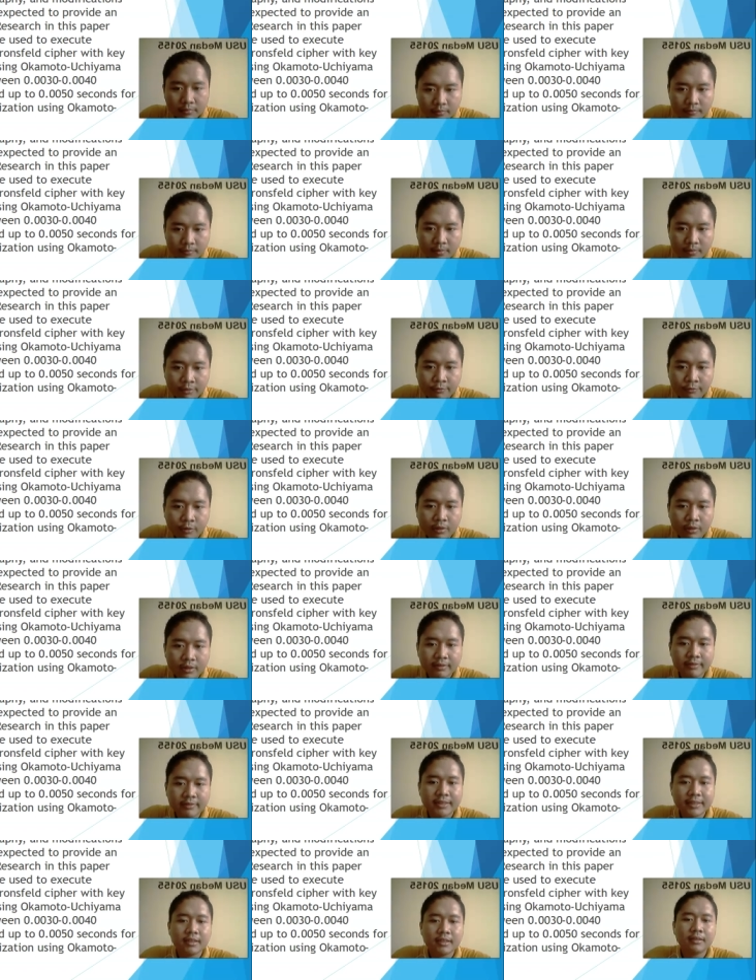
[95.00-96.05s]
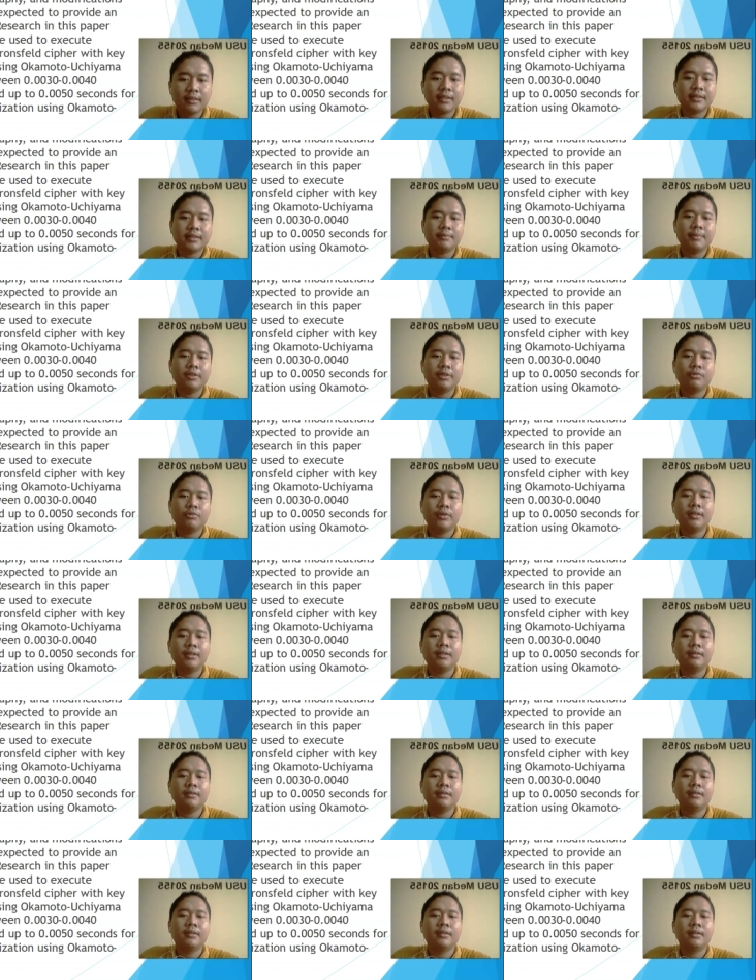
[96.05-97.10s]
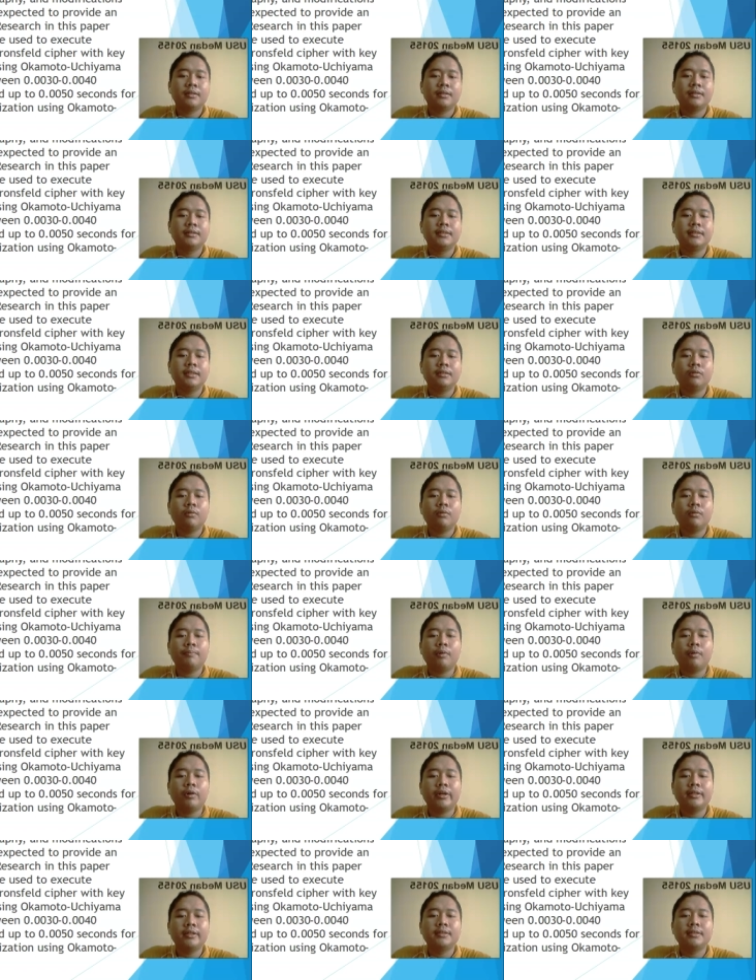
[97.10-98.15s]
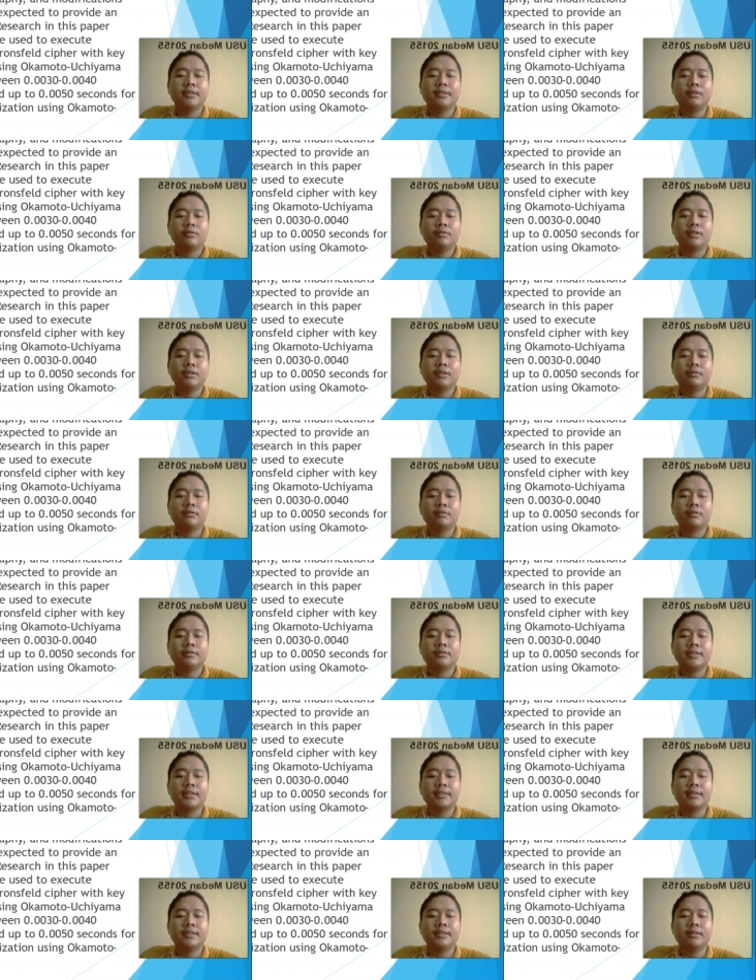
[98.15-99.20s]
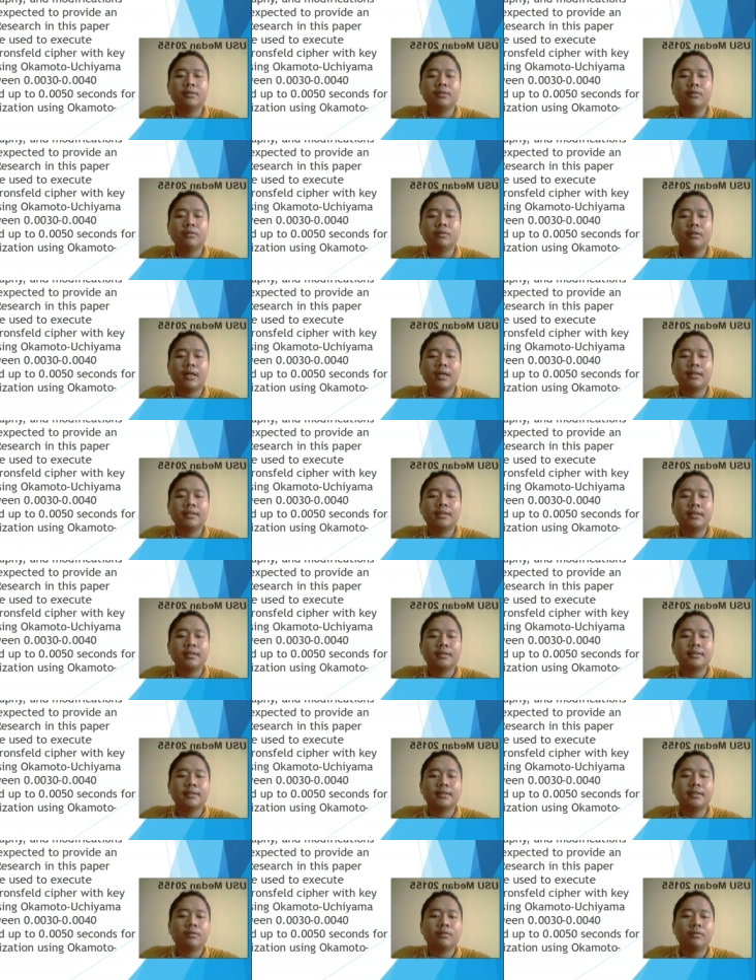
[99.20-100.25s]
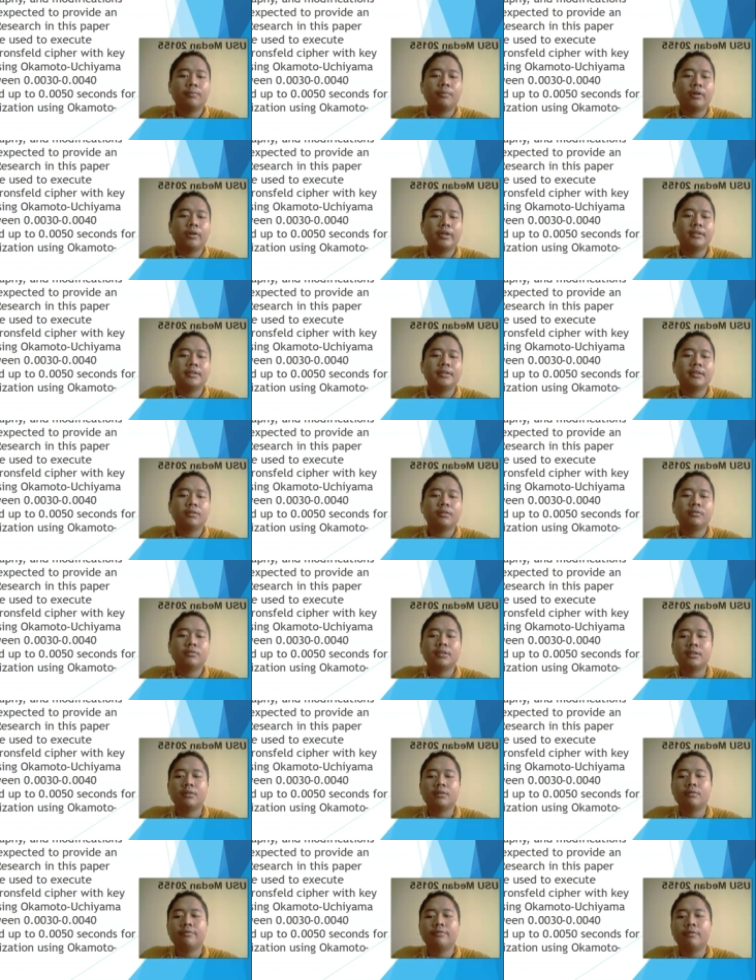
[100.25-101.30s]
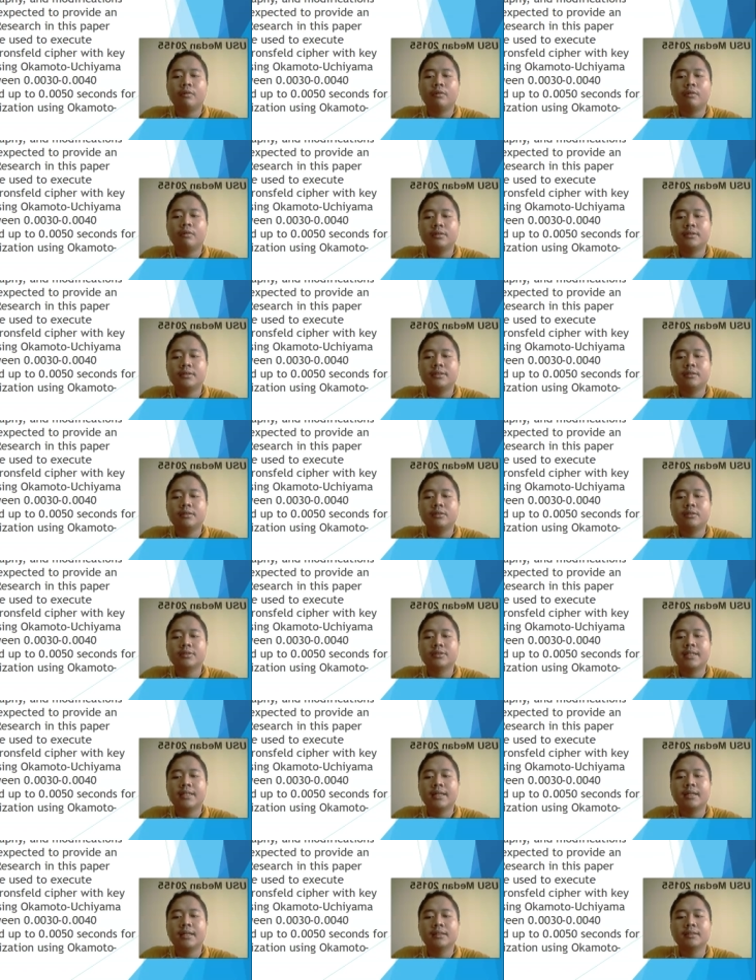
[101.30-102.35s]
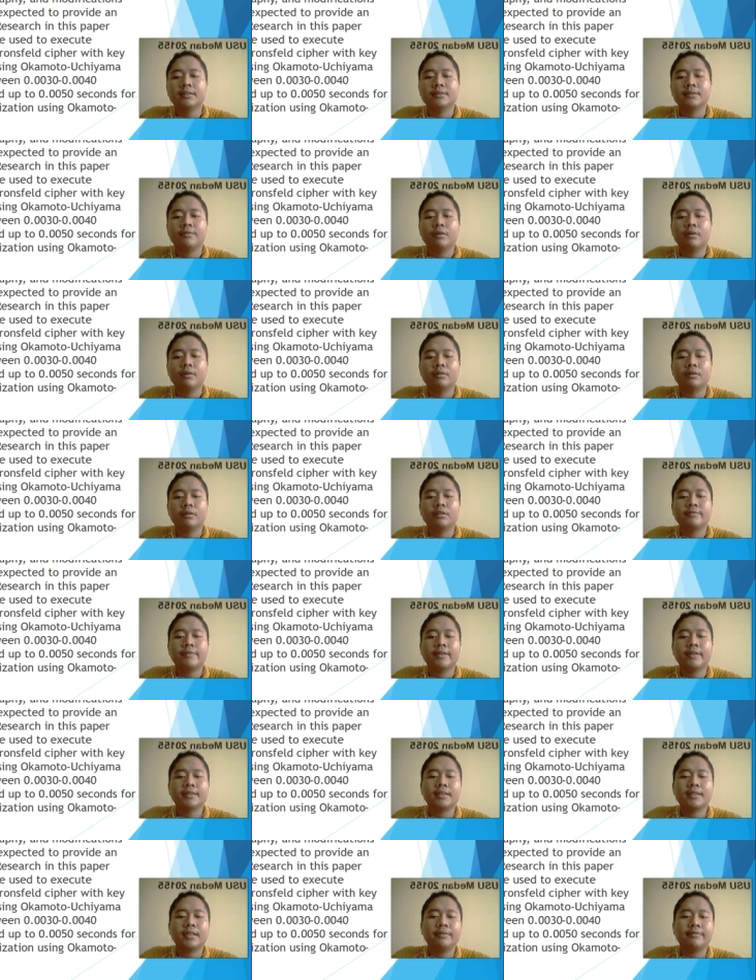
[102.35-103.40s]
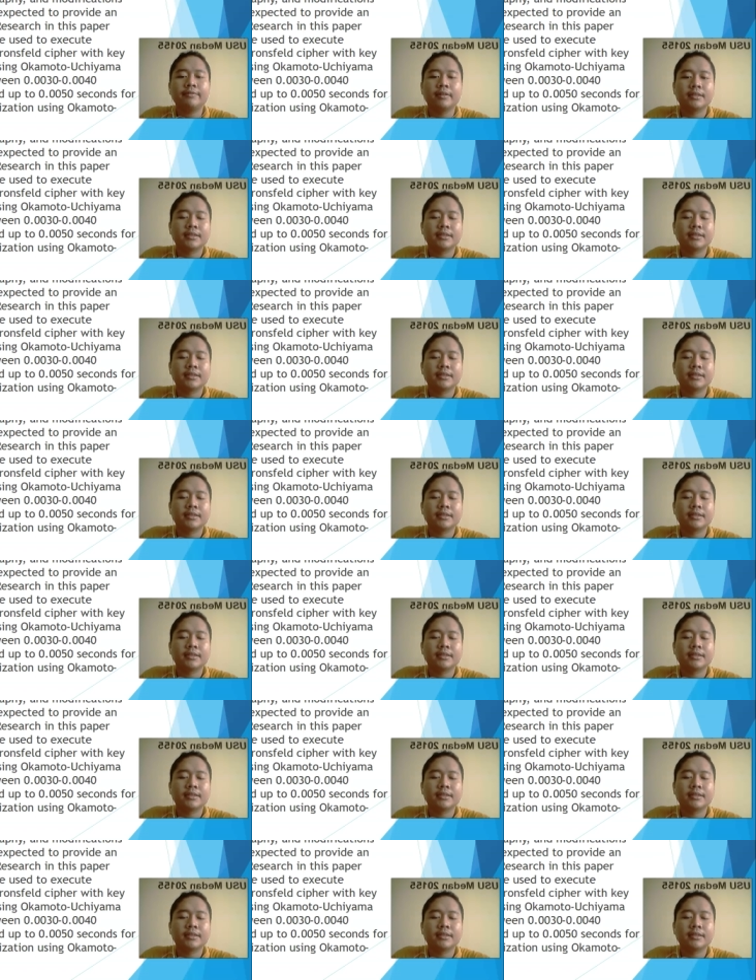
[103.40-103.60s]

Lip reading: for the result is between 0.0030 until 0.0040 seconds for Gronsfeld ciphers